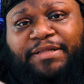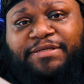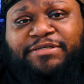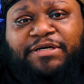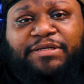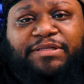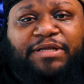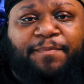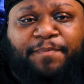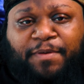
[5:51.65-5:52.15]
this
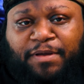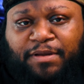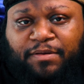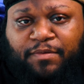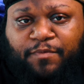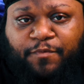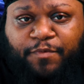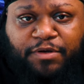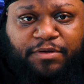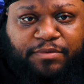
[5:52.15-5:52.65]
hooked up
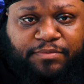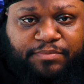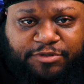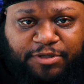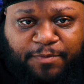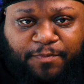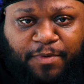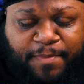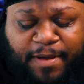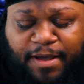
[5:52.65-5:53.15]
and we'll
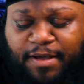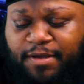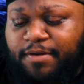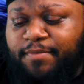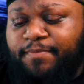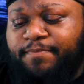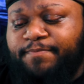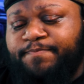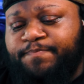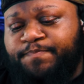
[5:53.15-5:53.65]
jump right back
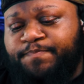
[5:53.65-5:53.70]
in.